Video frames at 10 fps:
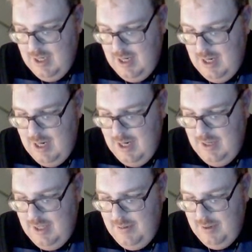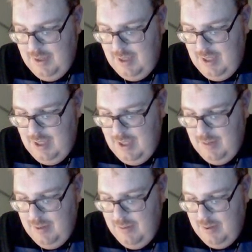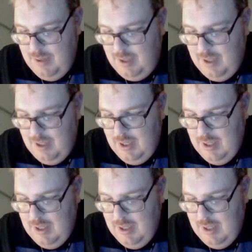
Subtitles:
You'll never be the king. Be a better king.